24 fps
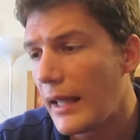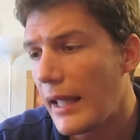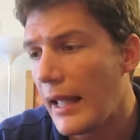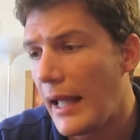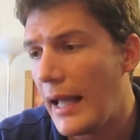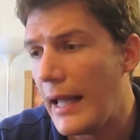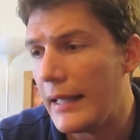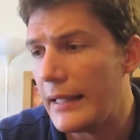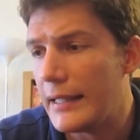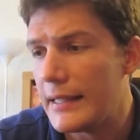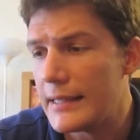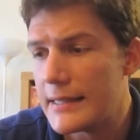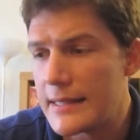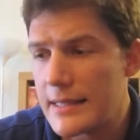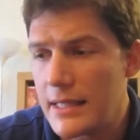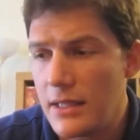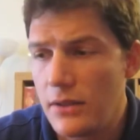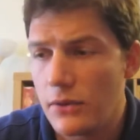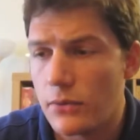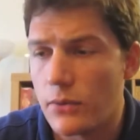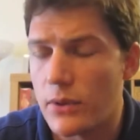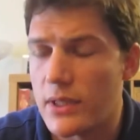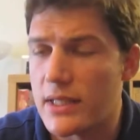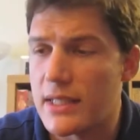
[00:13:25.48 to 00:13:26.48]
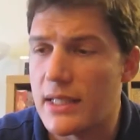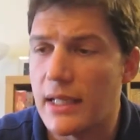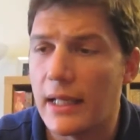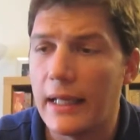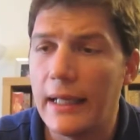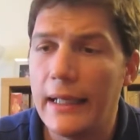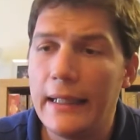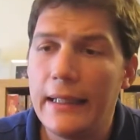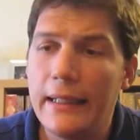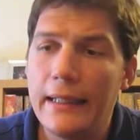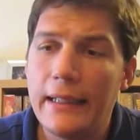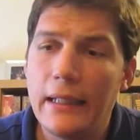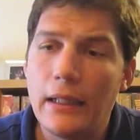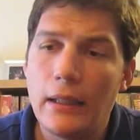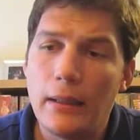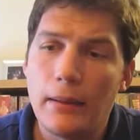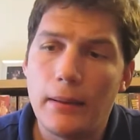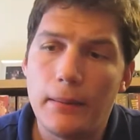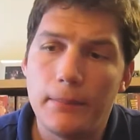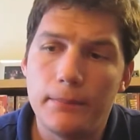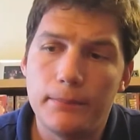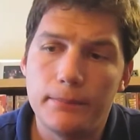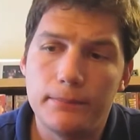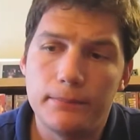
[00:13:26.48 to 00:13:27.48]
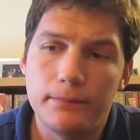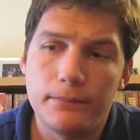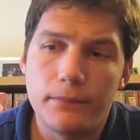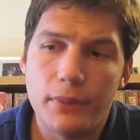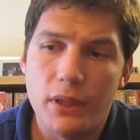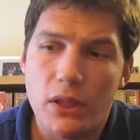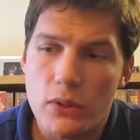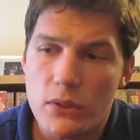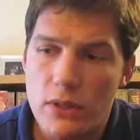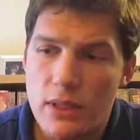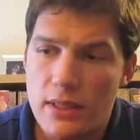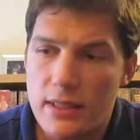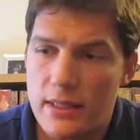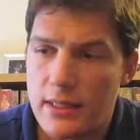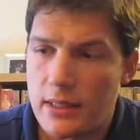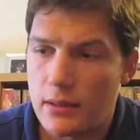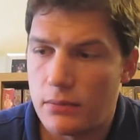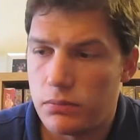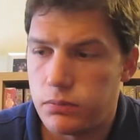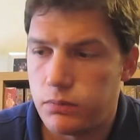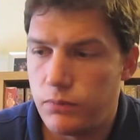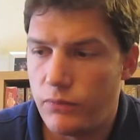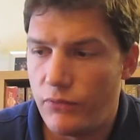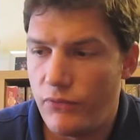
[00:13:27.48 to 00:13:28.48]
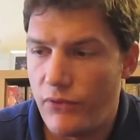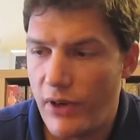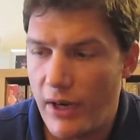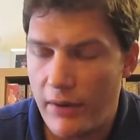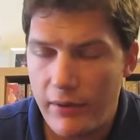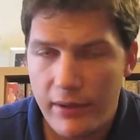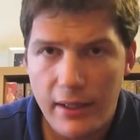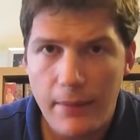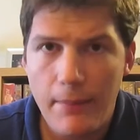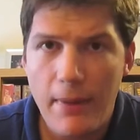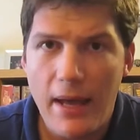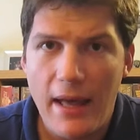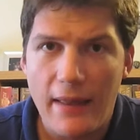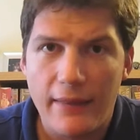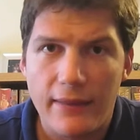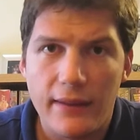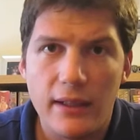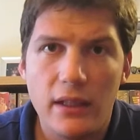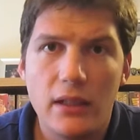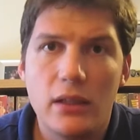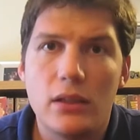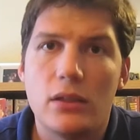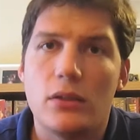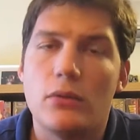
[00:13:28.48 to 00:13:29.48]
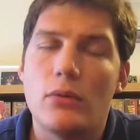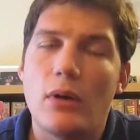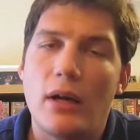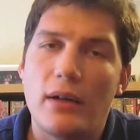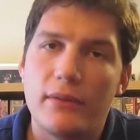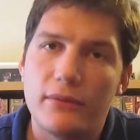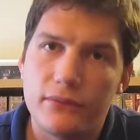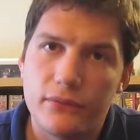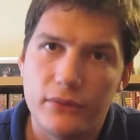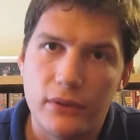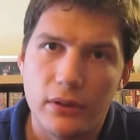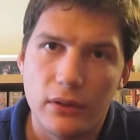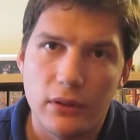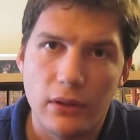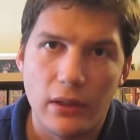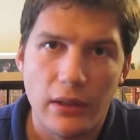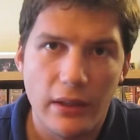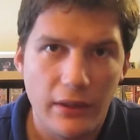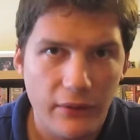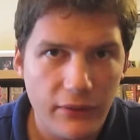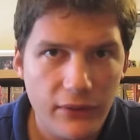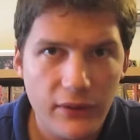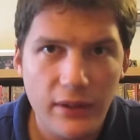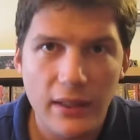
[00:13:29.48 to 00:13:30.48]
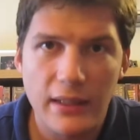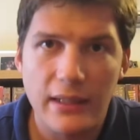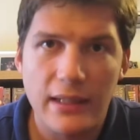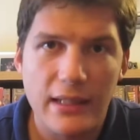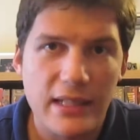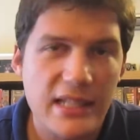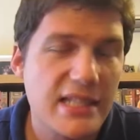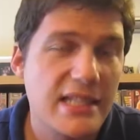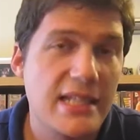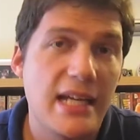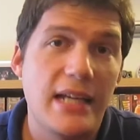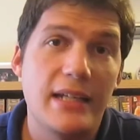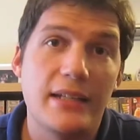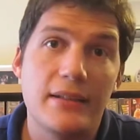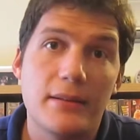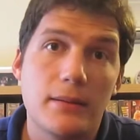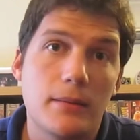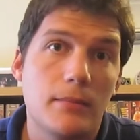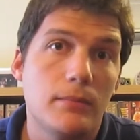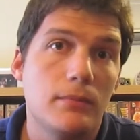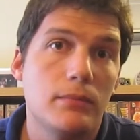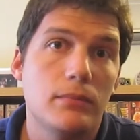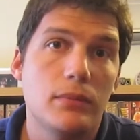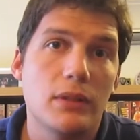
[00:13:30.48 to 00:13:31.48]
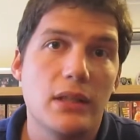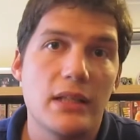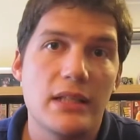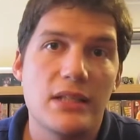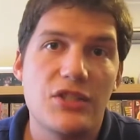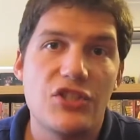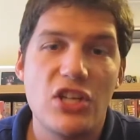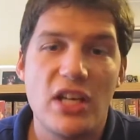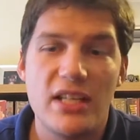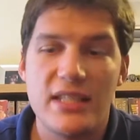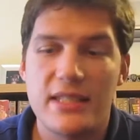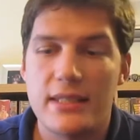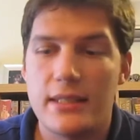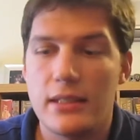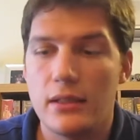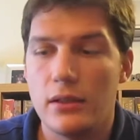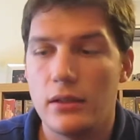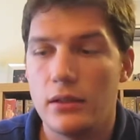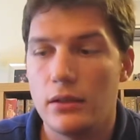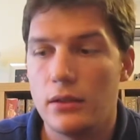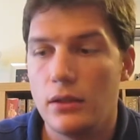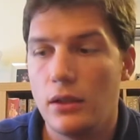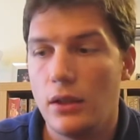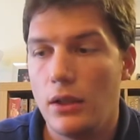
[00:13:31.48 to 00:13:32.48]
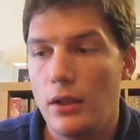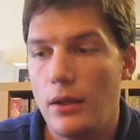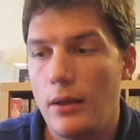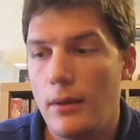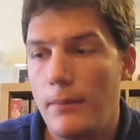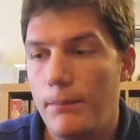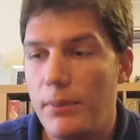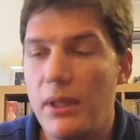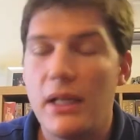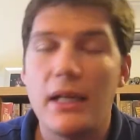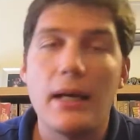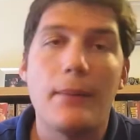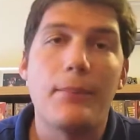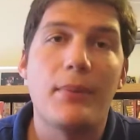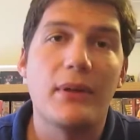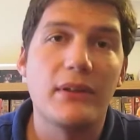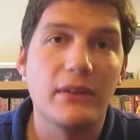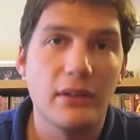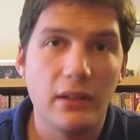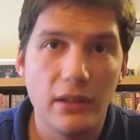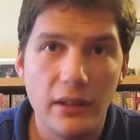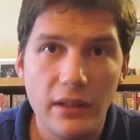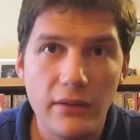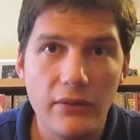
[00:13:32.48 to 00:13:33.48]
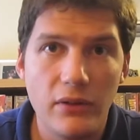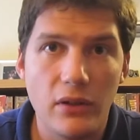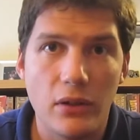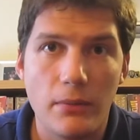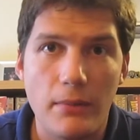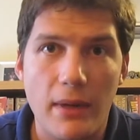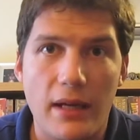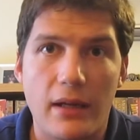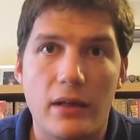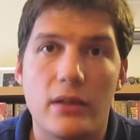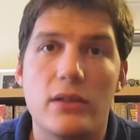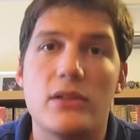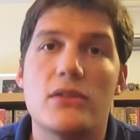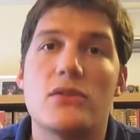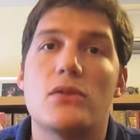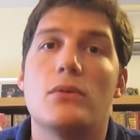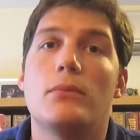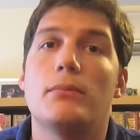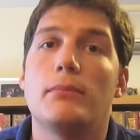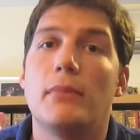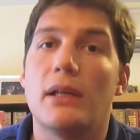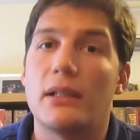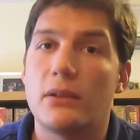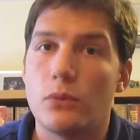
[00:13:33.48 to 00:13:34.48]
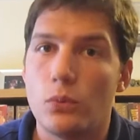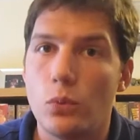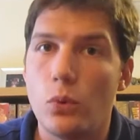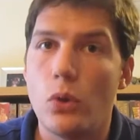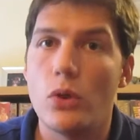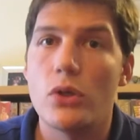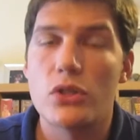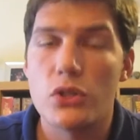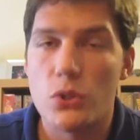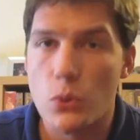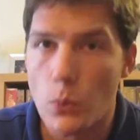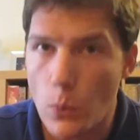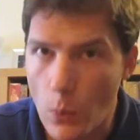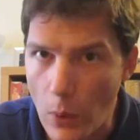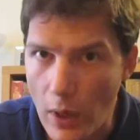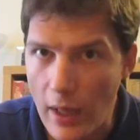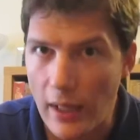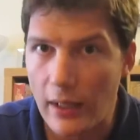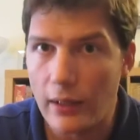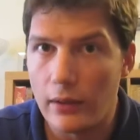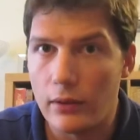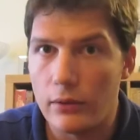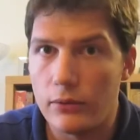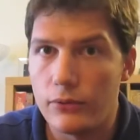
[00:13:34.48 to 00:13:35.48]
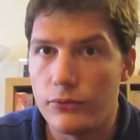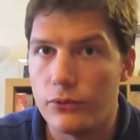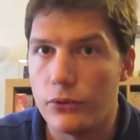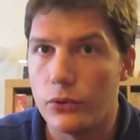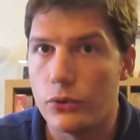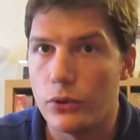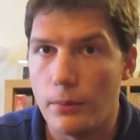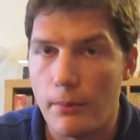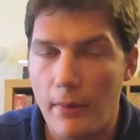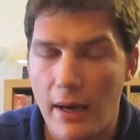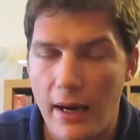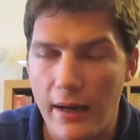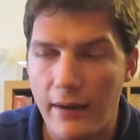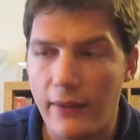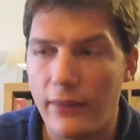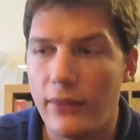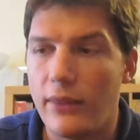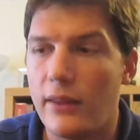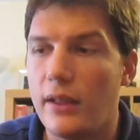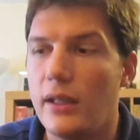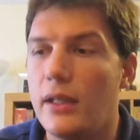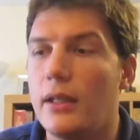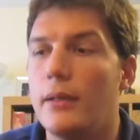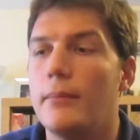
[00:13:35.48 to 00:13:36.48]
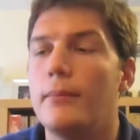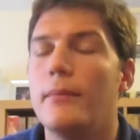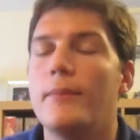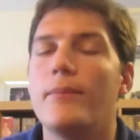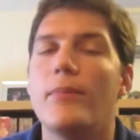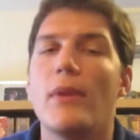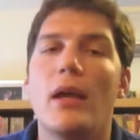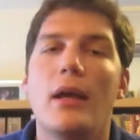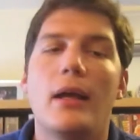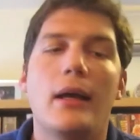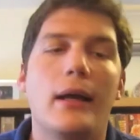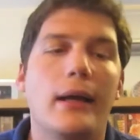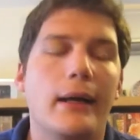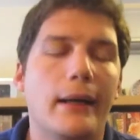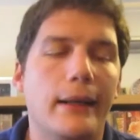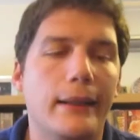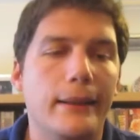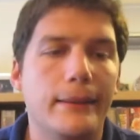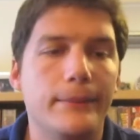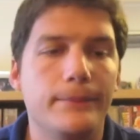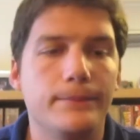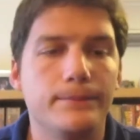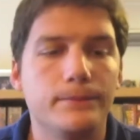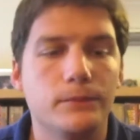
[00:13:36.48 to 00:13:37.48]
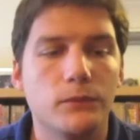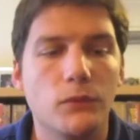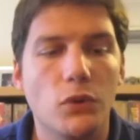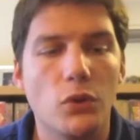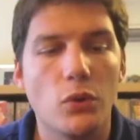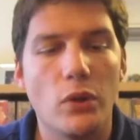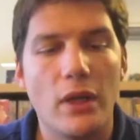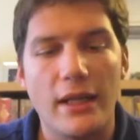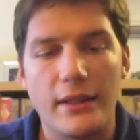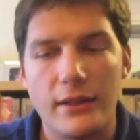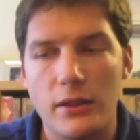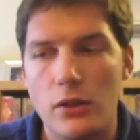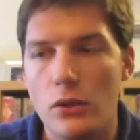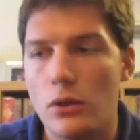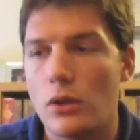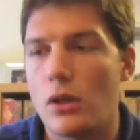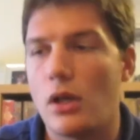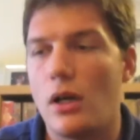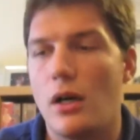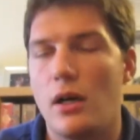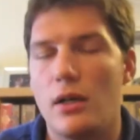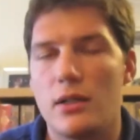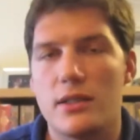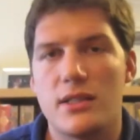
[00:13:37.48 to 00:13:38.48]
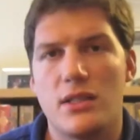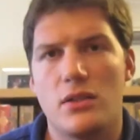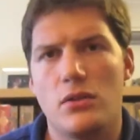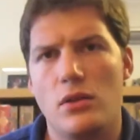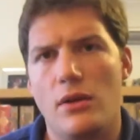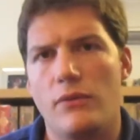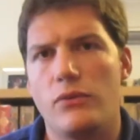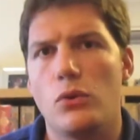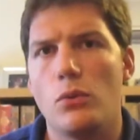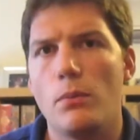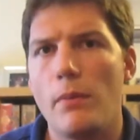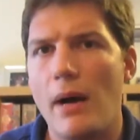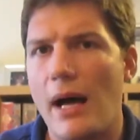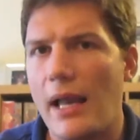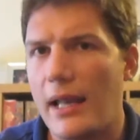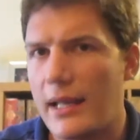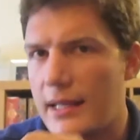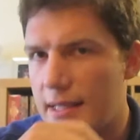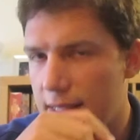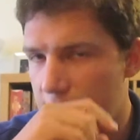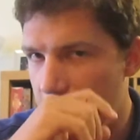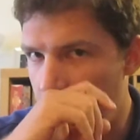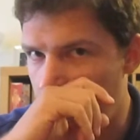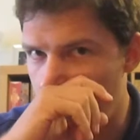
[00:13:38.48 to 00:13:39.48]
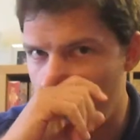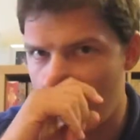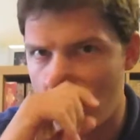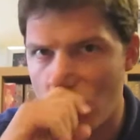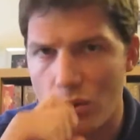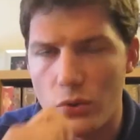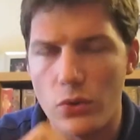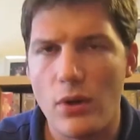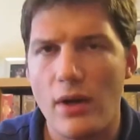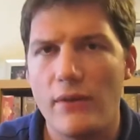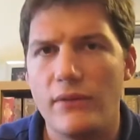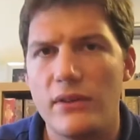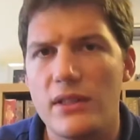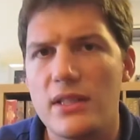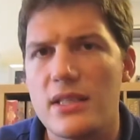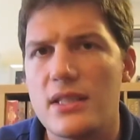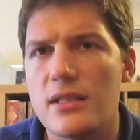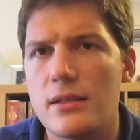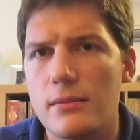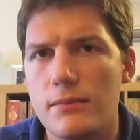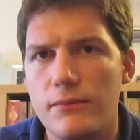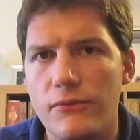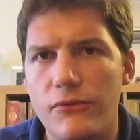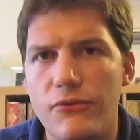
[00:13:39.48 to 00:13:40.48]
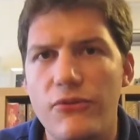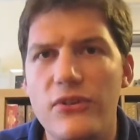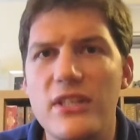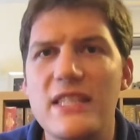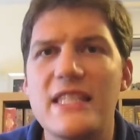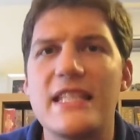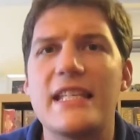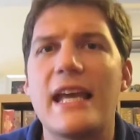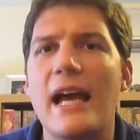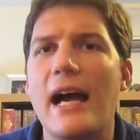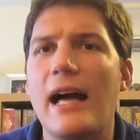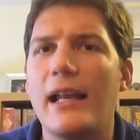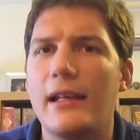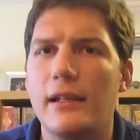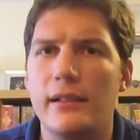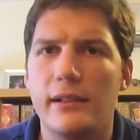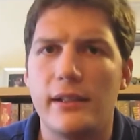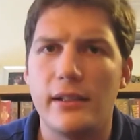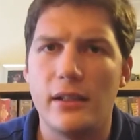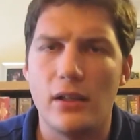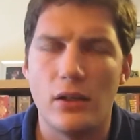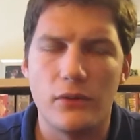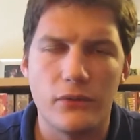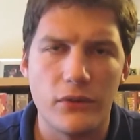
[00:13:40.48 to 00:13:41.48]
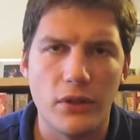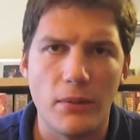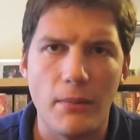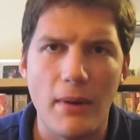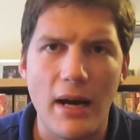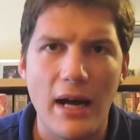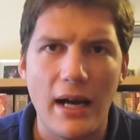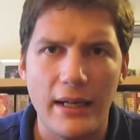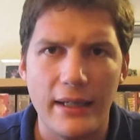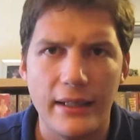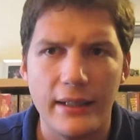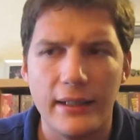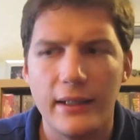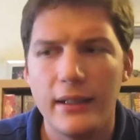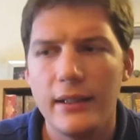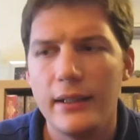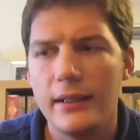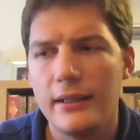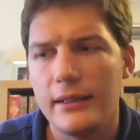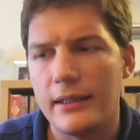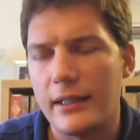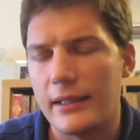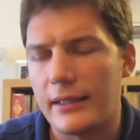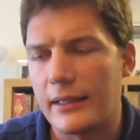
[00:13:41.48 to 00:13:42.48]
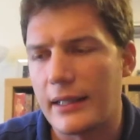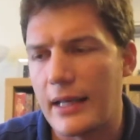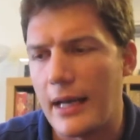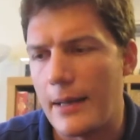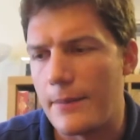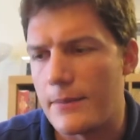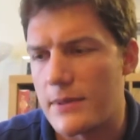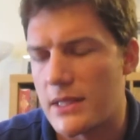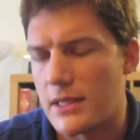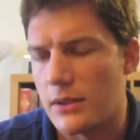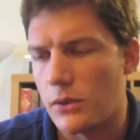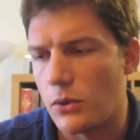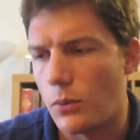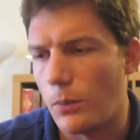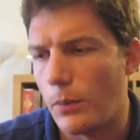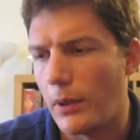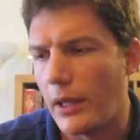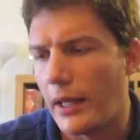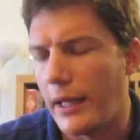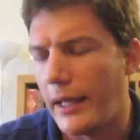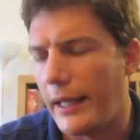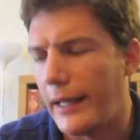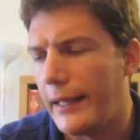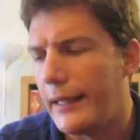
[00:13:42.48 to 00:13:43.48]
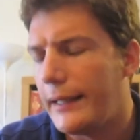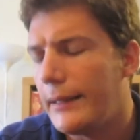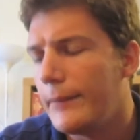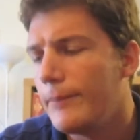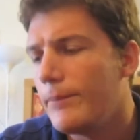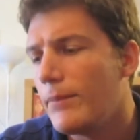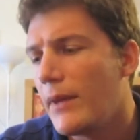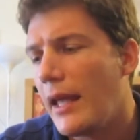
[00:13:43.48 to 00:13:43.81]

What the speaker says: and it's interesting because it's a very thematic. You have the lift that, as I said, is just a pickup and delivery mechanism, but works well for the mine theme. You get your cards and you have to balance them, so you have this physicality of the mine that comes into play.